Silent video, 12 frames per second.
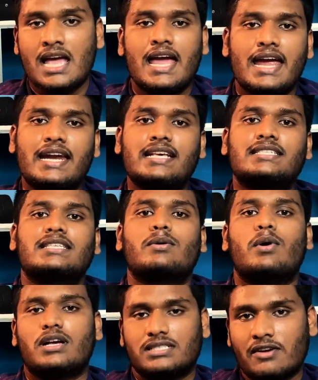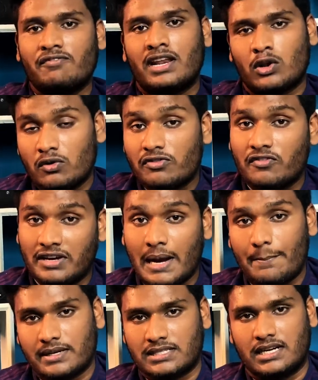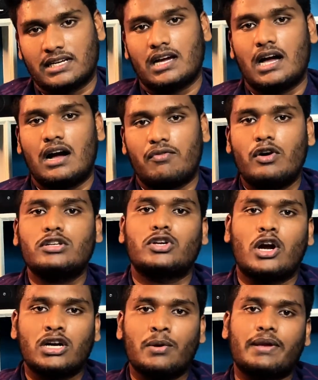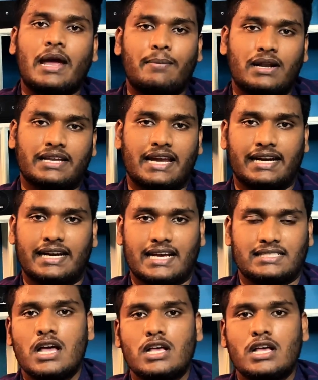it is somewhere around 15% for short-term capital gain tax.